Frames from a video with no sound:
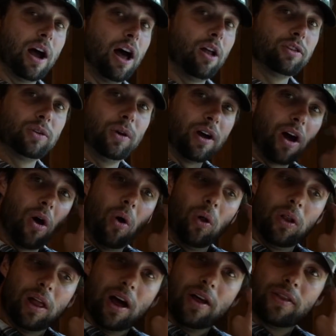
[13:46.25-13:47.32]
I'll do a
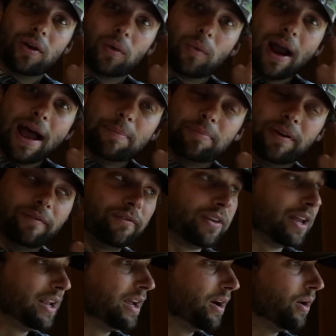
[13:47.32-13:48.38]
whole other wrap-up
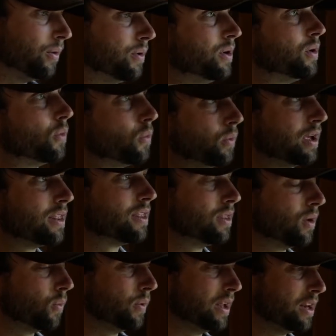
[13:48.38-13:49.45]
video with
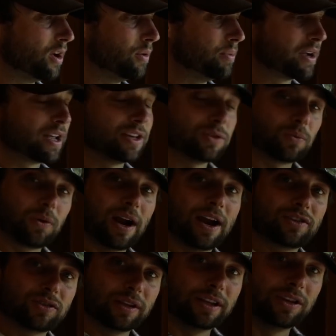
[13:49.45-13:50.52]
the window because we're
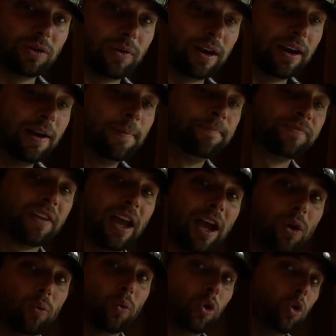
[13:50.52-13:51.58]
actually doing
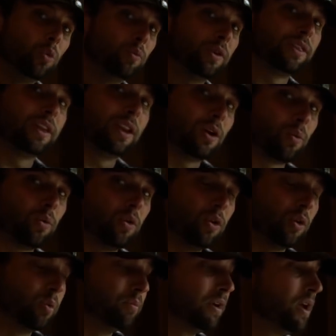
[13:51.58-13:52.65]
a room within a
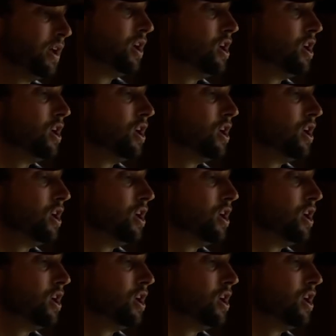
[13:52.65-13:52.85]
room.